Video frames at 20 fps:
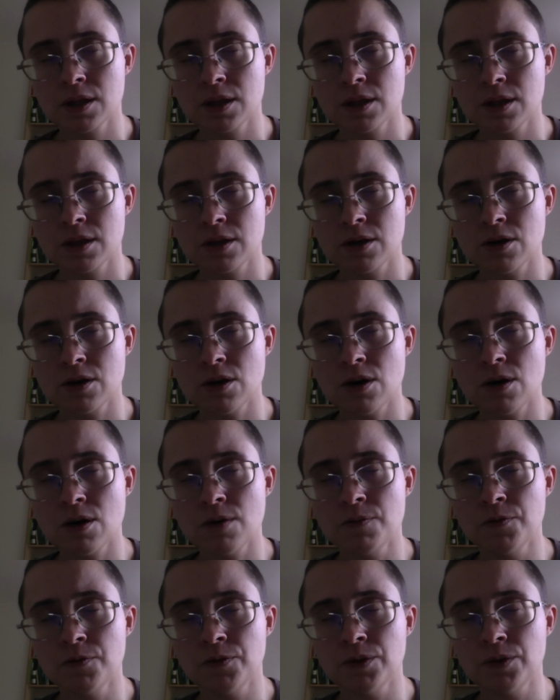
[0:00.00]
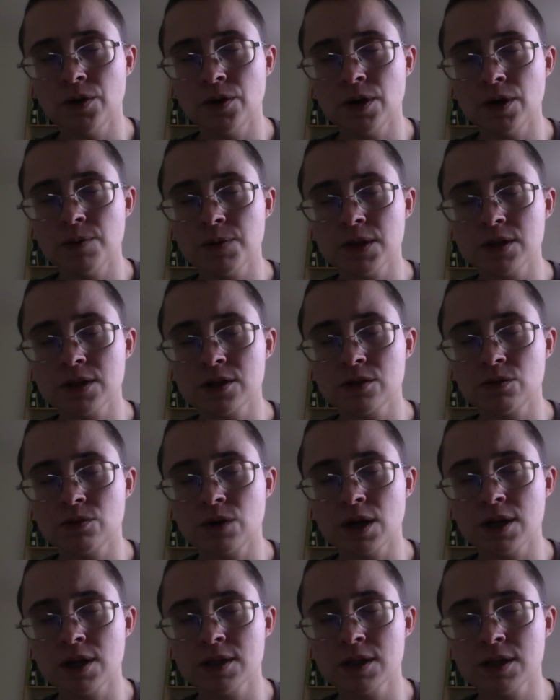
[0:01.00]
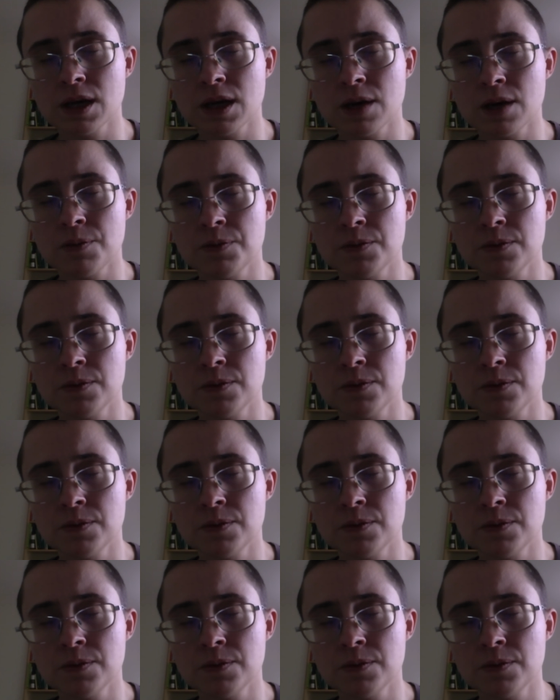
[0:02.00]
The calm flowing mist rising up